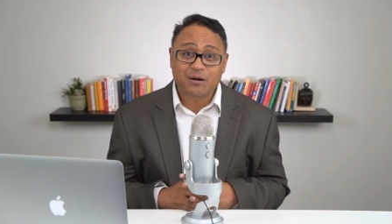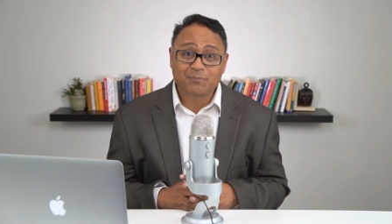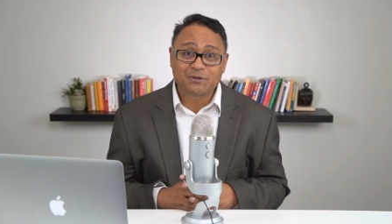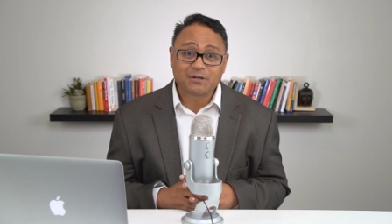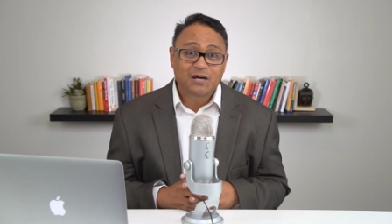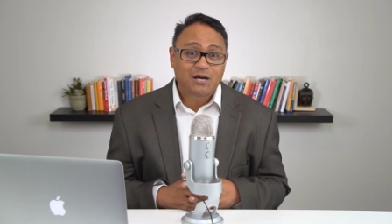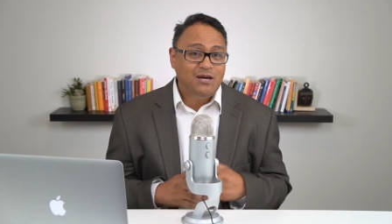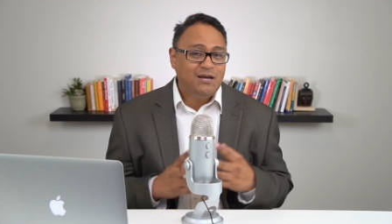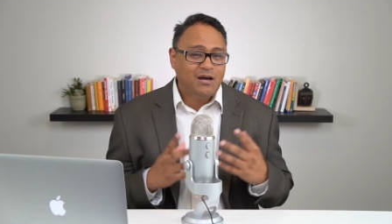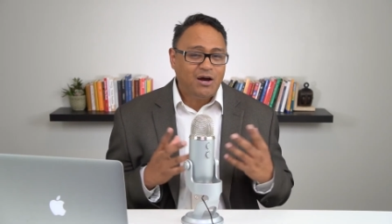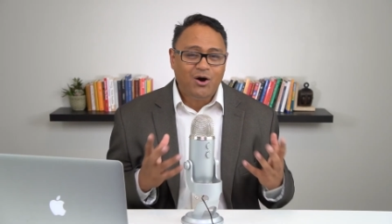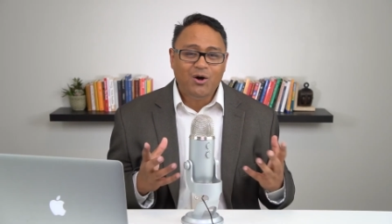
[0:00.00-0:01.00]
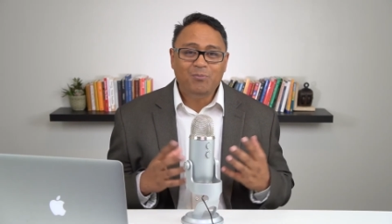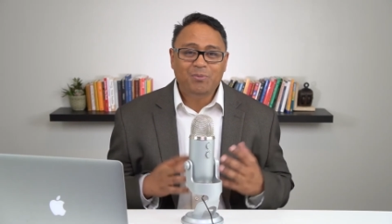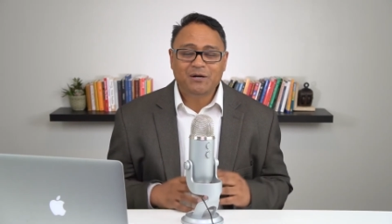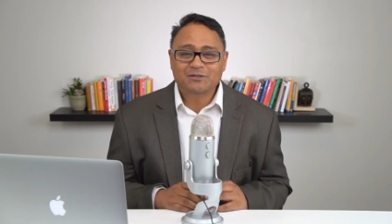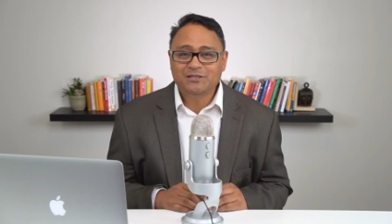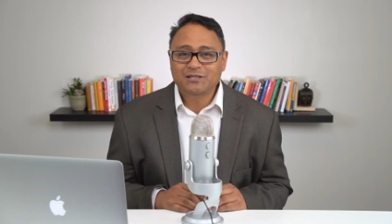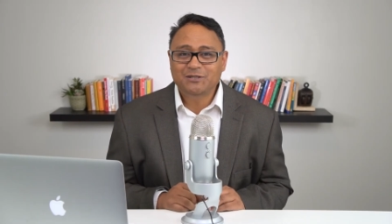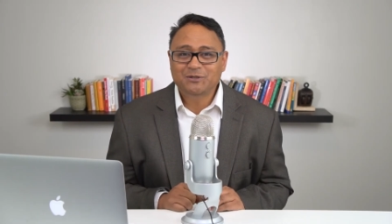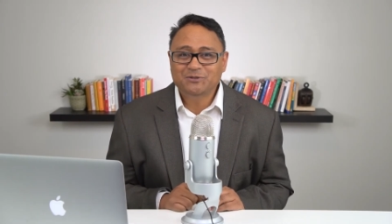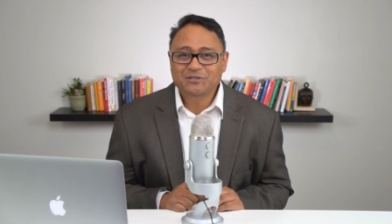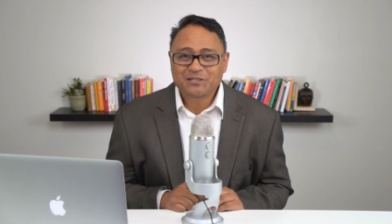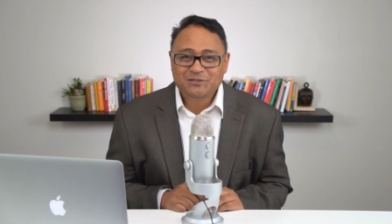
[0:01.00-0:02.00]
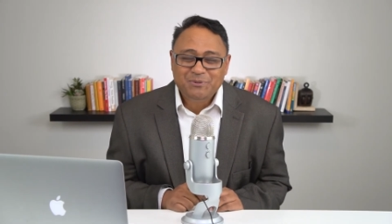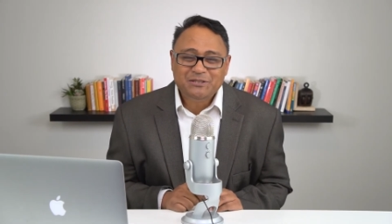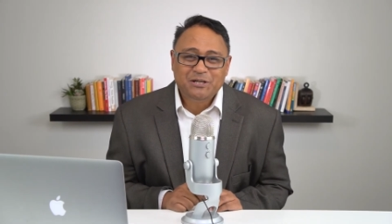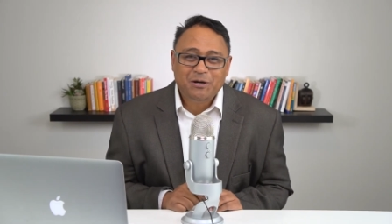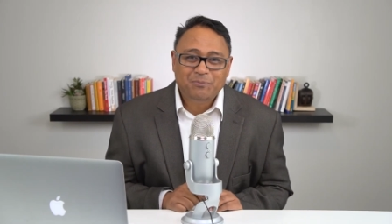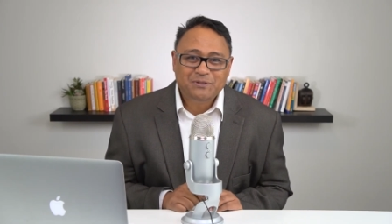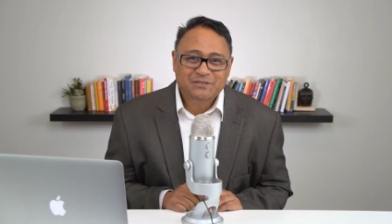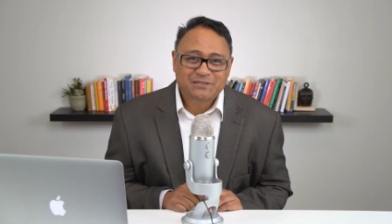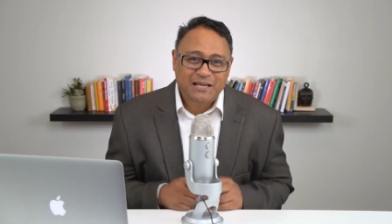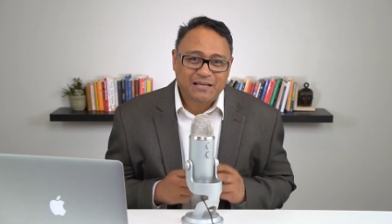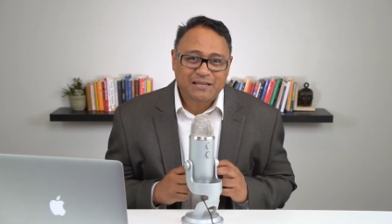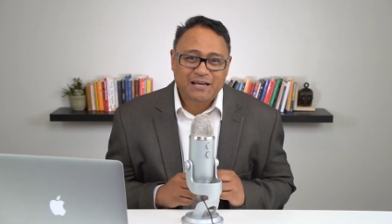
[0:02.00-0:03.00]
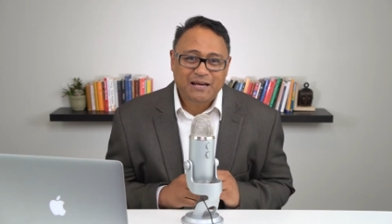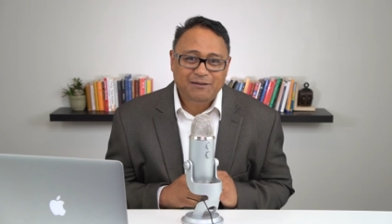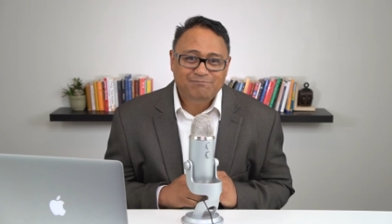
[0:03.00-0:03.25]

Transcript: And all parents can use as much help as they can get.